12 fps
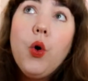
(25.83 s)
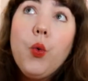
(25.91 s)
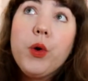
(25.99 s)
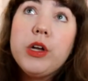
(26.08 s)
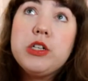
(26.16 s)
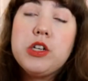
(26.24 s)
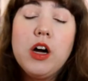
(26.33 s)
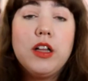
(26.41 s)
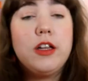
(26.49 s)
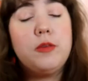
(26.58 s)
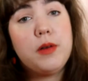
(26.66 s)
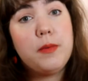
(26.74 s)
we're gonna talk a
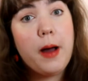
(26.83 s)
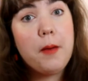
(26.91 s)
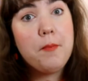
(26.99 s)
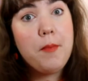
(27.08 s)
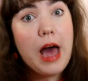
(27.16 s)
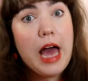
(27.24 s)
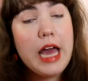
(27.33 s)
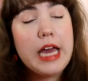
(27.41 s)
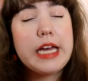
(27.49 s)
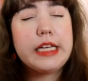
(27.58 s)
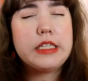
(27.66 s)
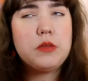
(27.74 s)
little bit about my
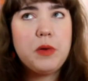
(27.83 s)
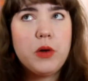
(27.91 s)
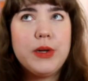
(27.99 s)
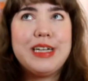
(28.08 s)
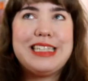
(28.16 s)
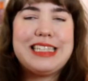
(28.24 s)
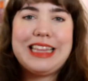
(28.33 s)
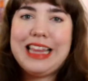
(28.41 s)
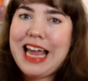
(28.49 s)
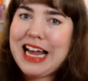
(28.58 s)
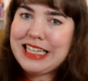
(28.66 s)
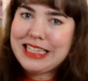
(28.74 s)
experience
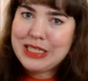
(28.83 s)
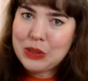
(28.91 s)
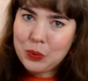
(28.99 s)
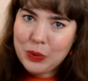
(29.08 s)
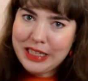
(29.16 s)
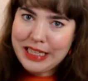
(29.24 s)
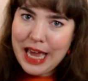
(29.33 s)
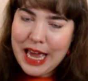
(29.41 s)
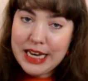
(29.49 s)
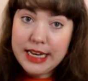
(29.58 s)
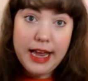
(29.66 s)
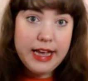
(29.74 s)
last
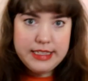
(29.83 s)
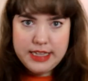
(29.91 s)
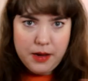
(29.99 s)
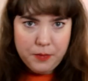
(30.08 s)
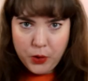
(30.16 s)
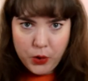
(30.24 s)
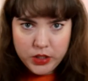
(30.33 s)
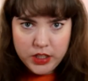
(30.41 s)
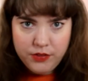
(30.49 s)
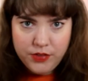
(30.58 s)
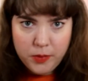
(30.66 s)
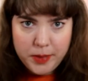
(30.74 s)
weekend as I am
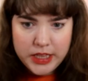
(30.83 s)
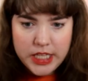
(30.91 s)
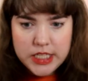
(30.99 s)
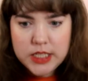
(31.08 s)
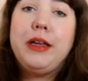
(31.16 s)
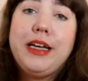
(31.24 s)
currently filming this.